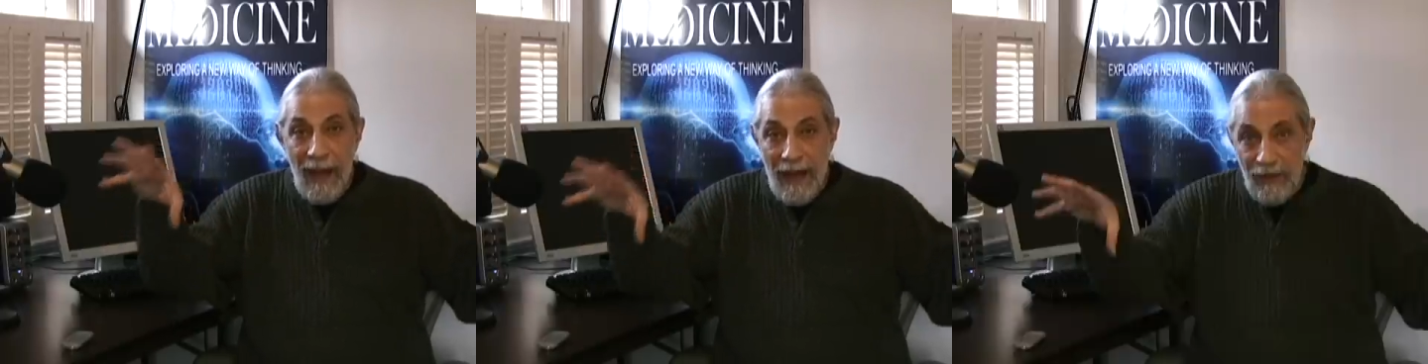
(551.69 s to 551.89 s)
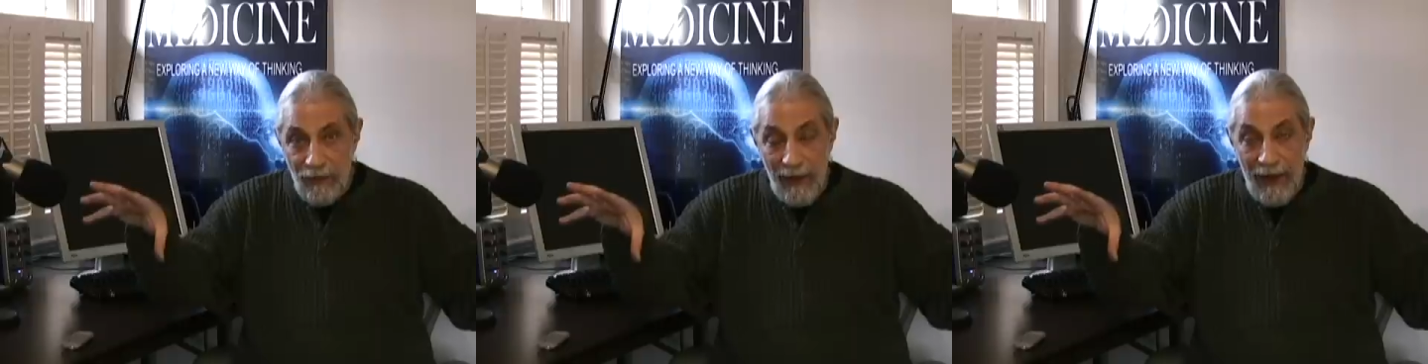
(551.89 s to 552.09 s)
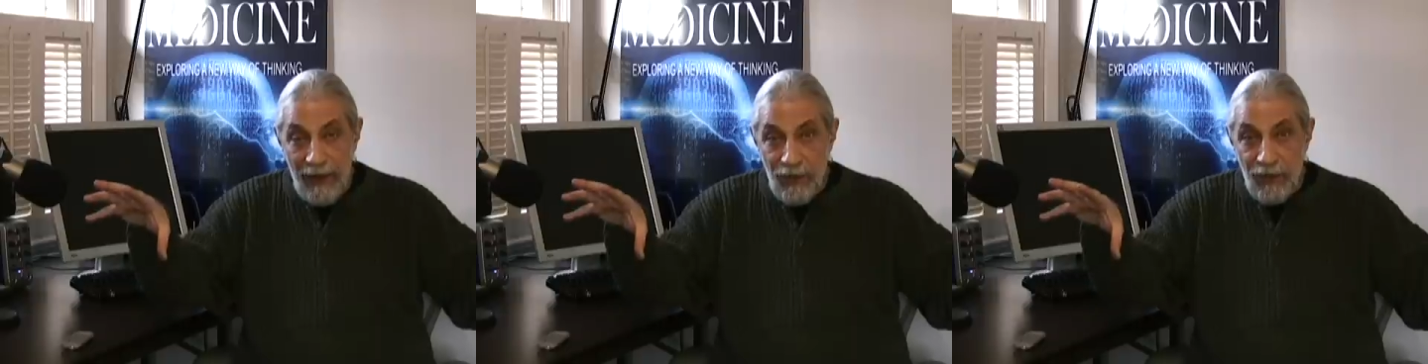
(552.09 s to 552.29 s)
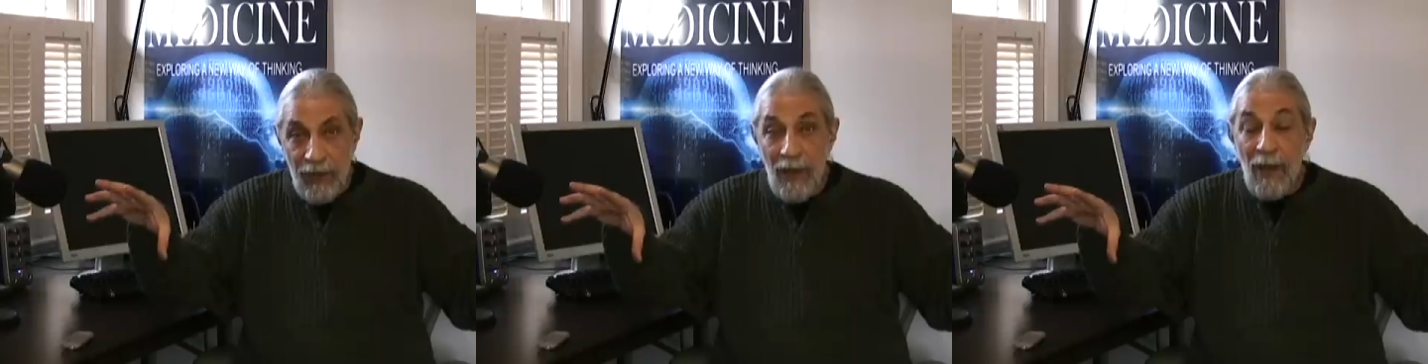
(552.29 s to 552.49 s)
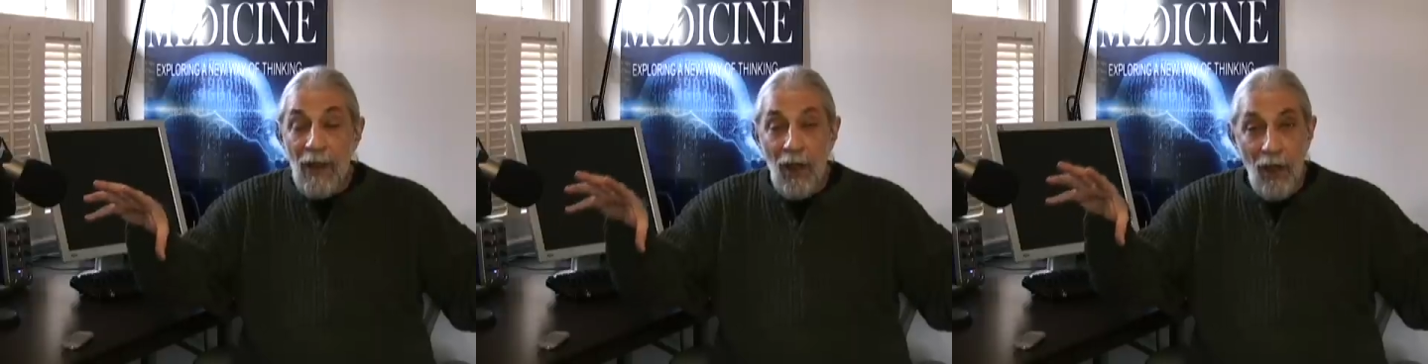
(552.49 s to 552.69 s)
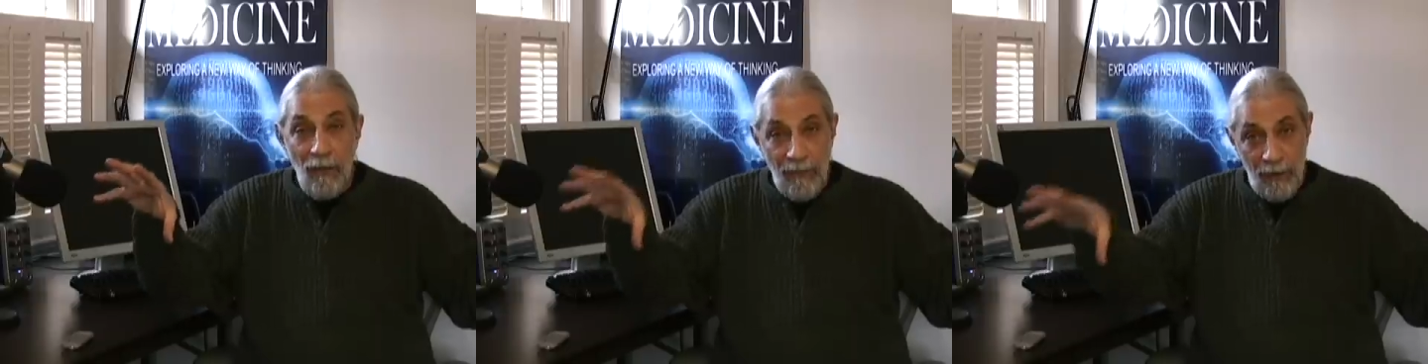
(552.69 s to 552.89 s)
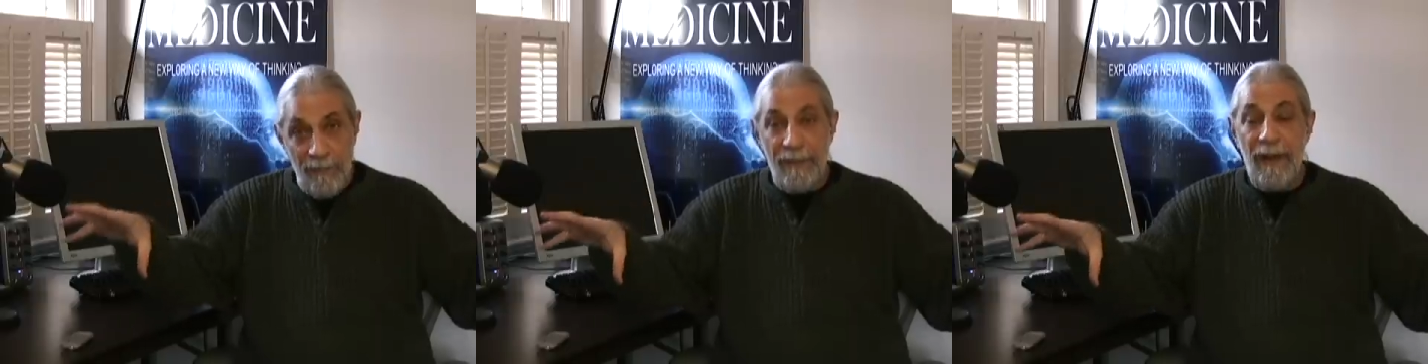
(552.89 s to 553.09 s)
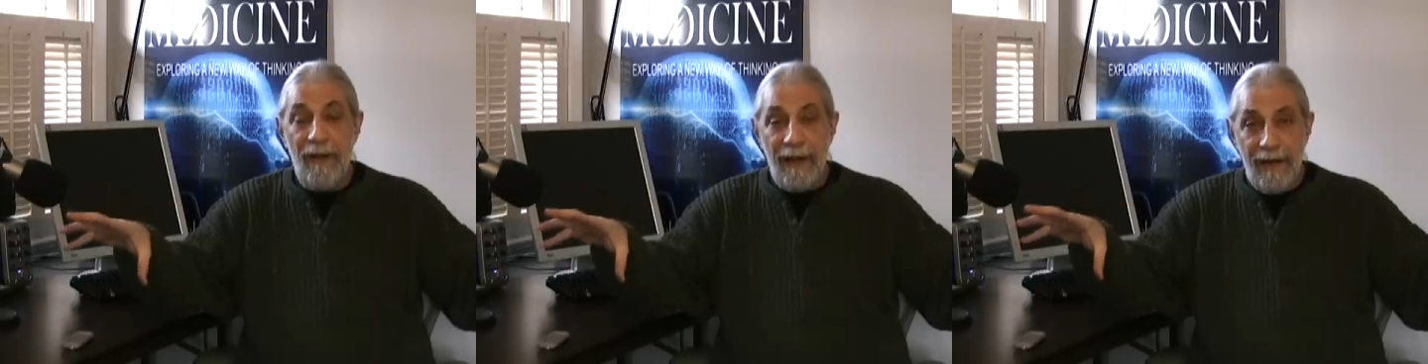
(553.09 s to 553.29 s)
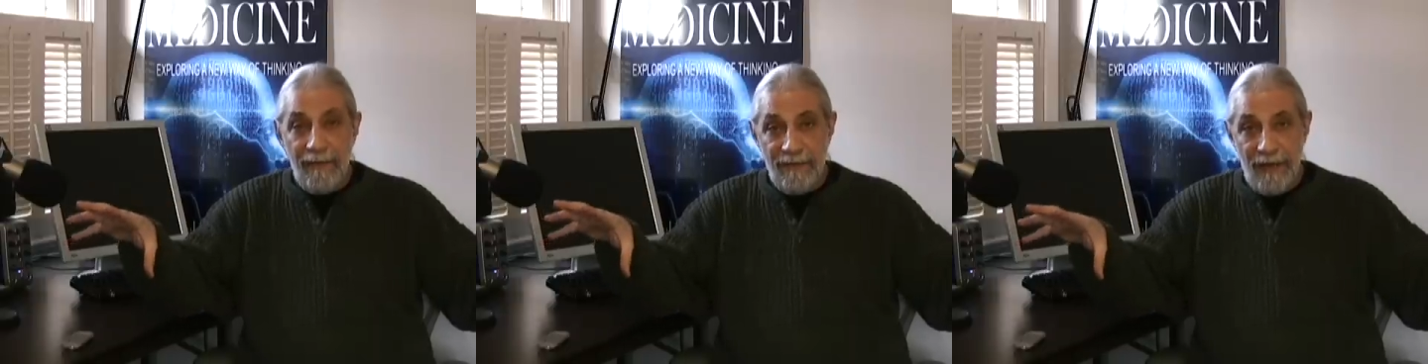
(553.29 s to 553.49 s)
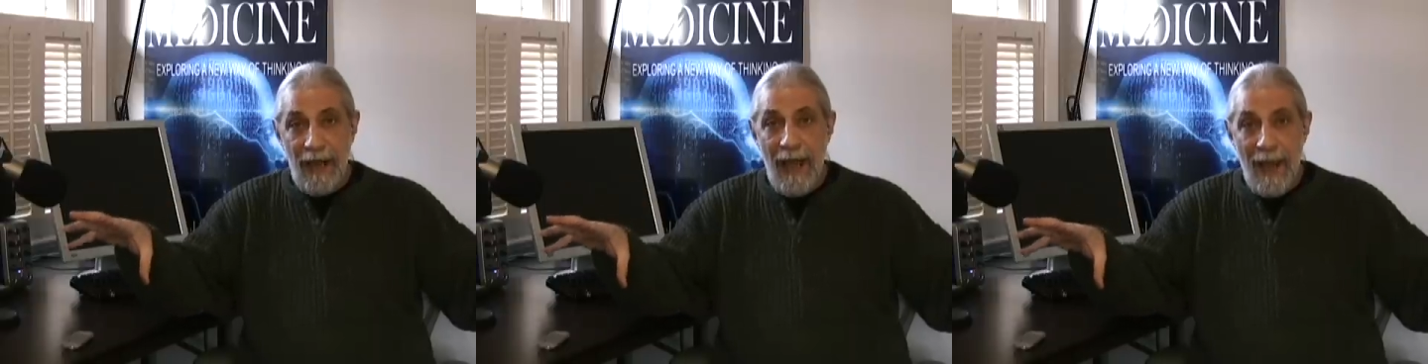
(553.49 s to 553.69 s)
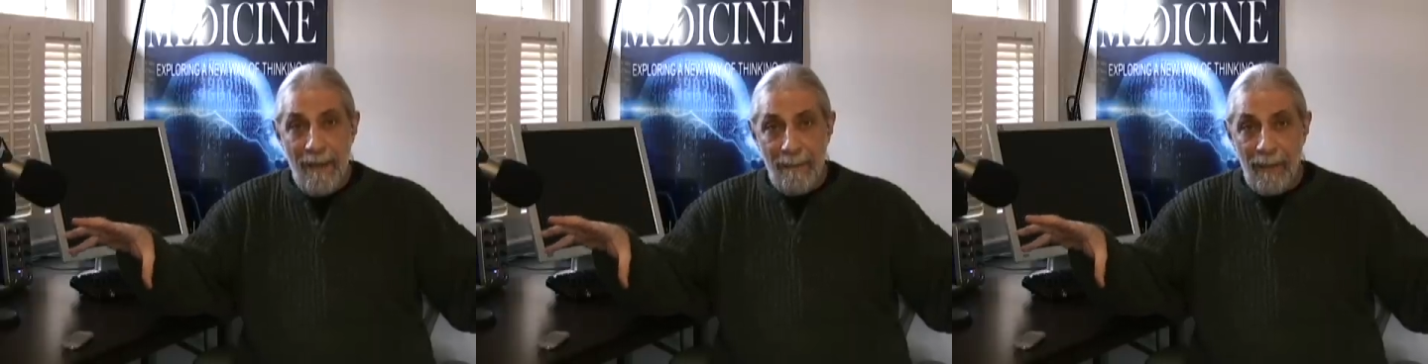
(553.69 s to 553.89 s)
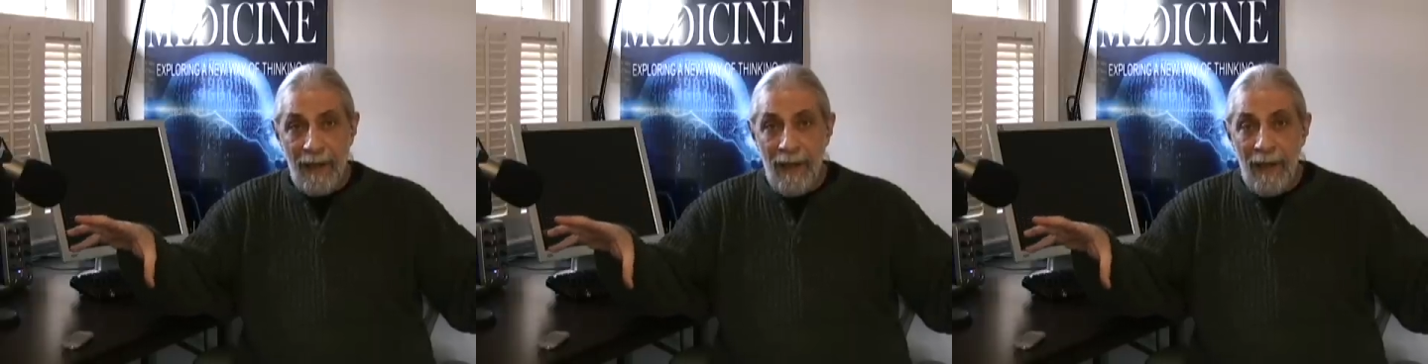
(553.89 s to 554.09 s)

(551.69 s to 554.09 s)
matrix over a period of time.